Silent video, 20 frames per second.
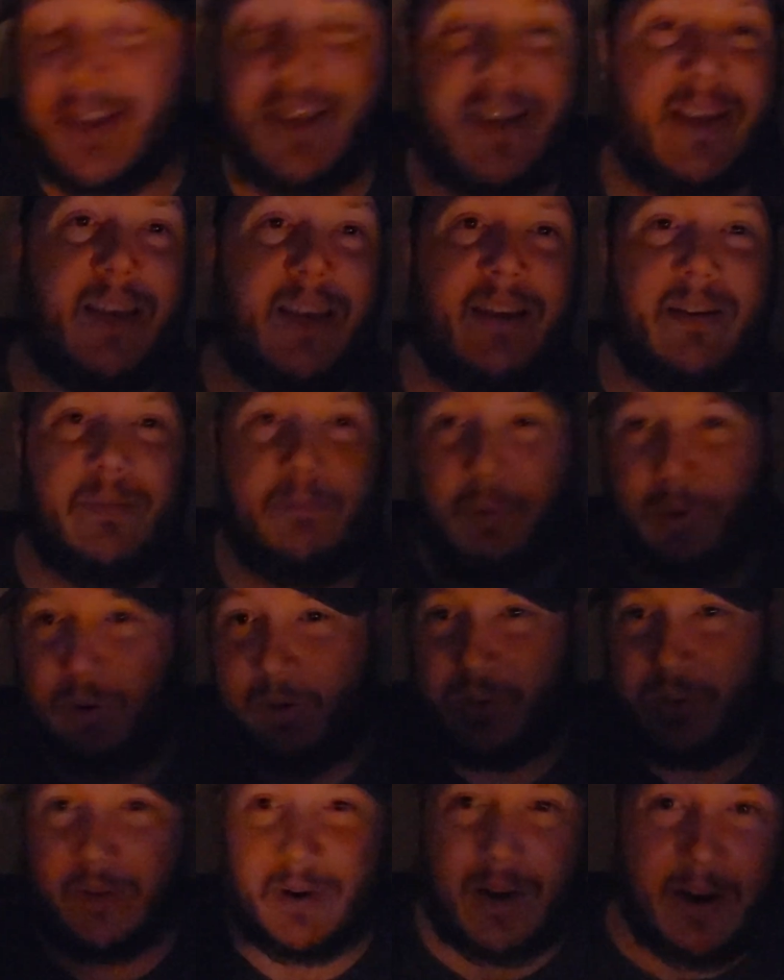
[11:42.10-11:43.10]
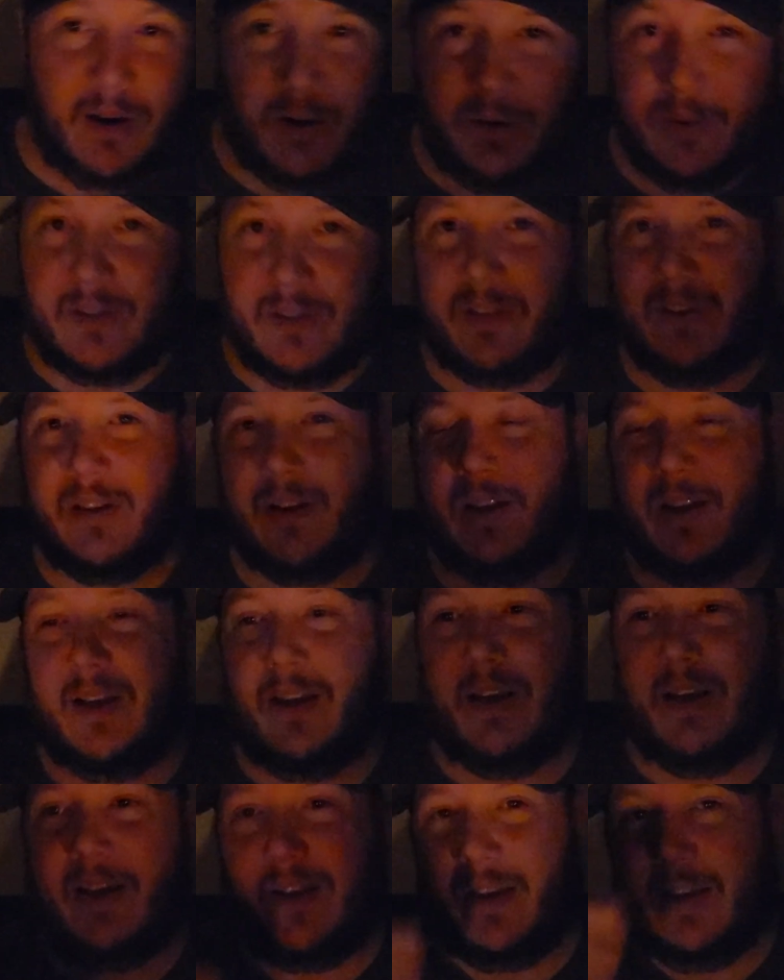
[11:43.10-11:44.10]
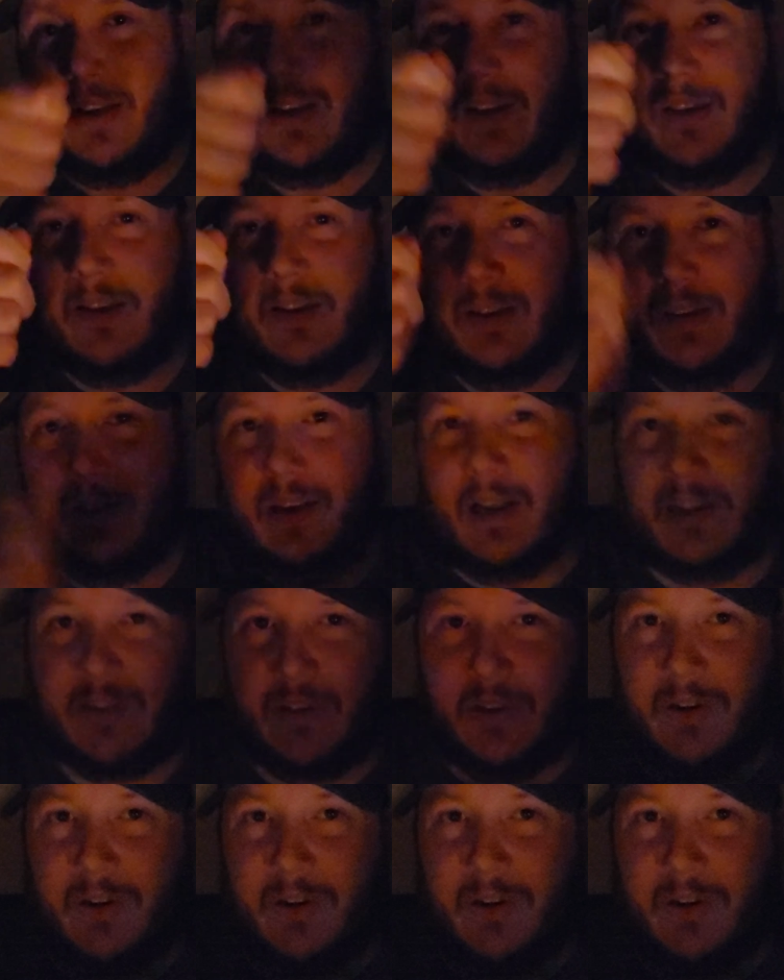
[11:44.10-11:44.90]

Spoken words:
he pulls her out, cuts